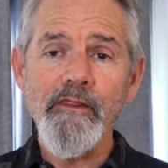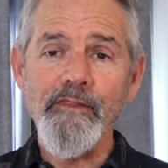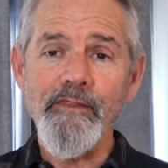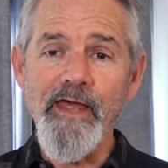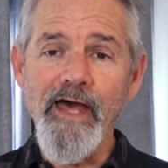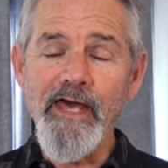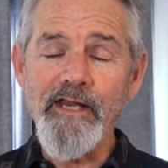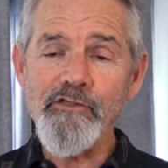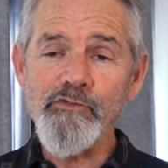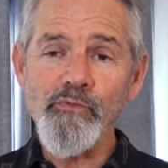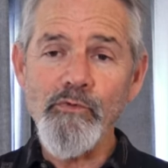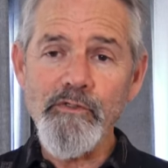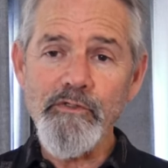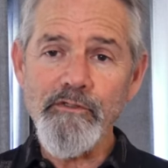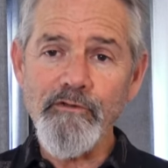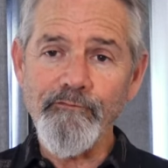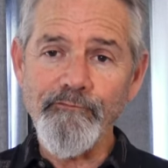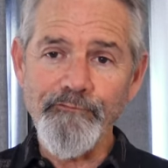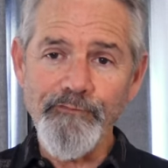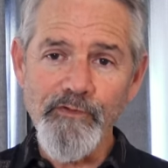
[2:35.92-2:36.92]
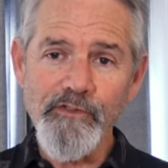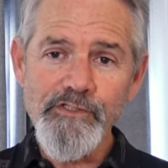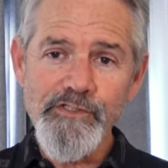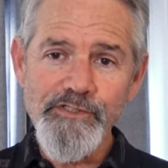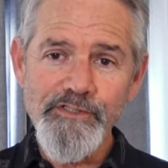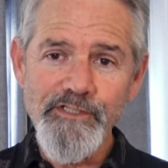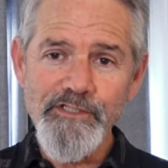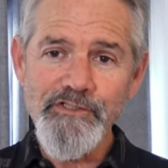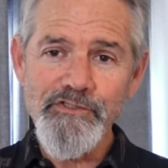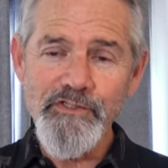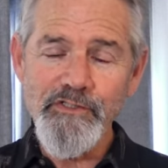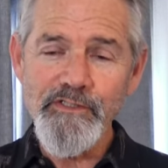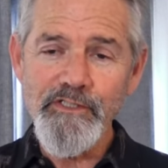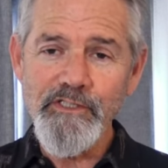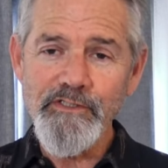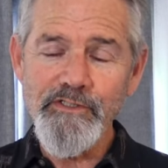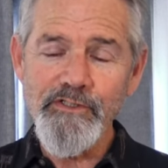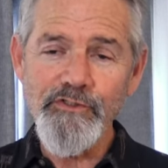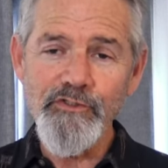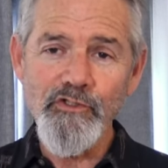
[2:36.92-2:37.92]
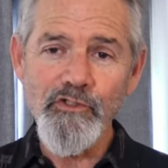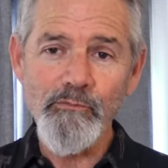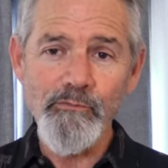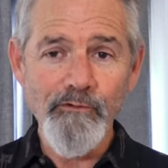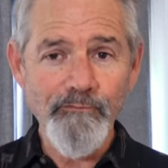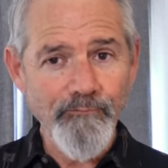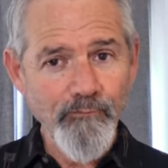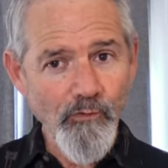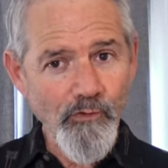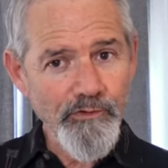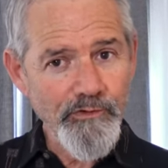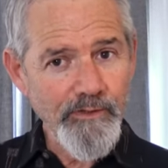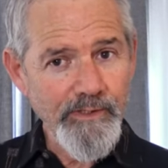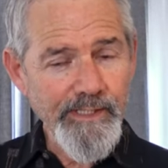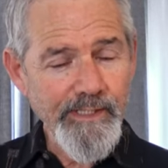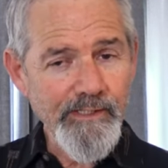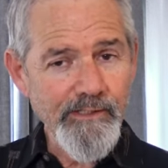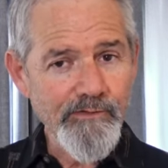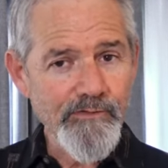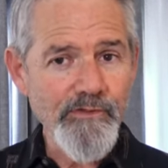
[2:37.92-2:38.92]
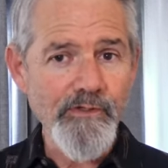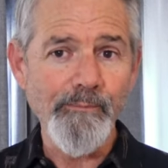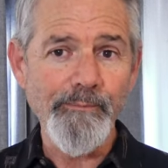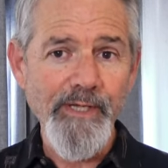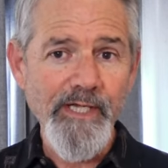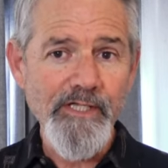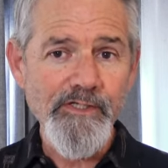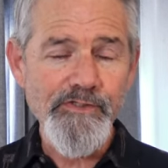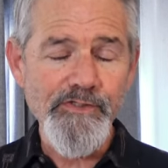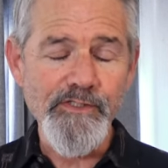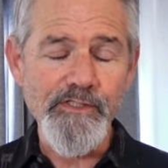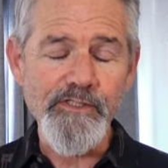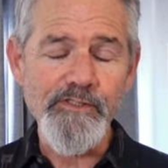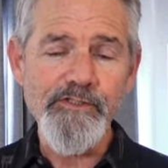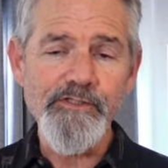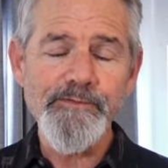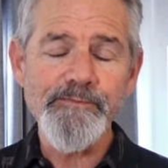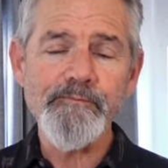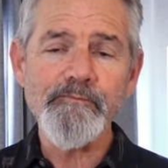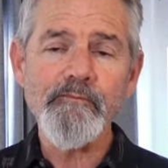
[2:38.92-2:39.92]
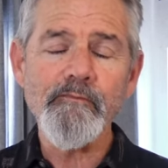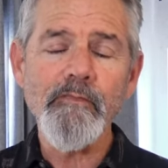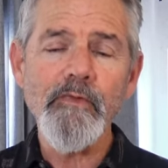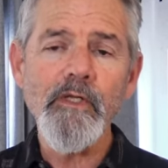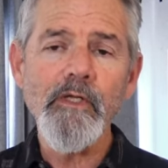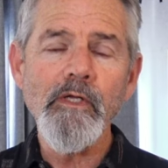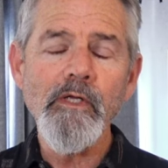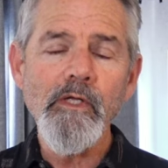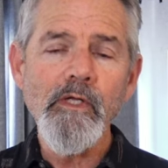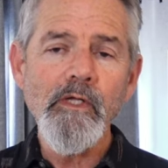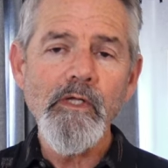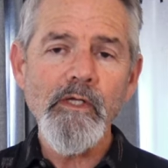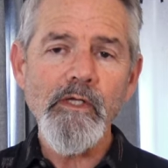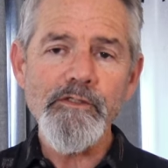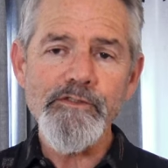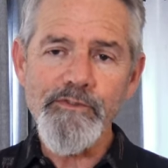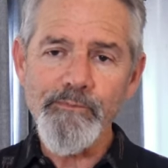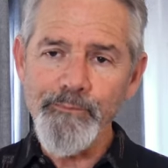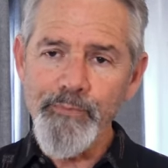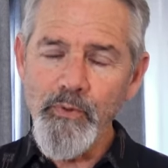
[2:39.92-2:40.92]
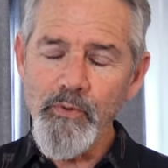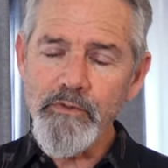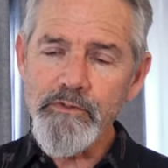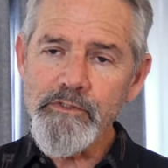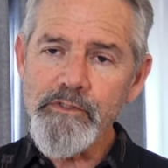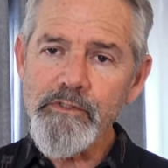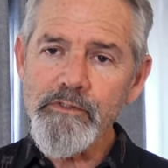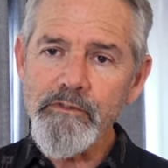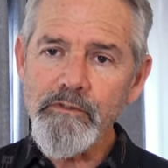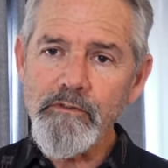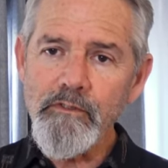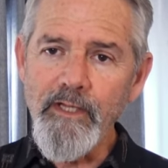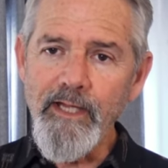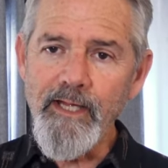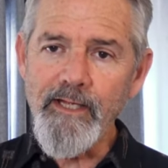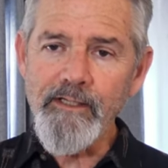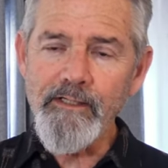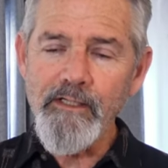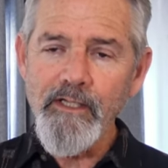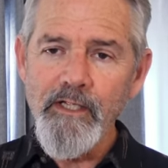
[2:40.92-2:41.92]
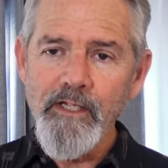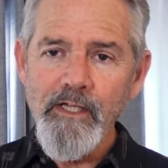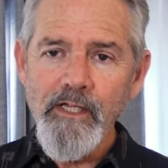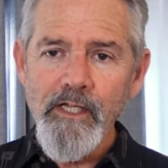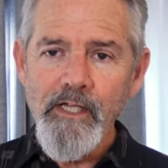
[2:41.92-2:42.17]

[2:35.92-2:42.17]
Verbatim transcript: That is one of the first things you need to do before you get into the basics. It's important to do that.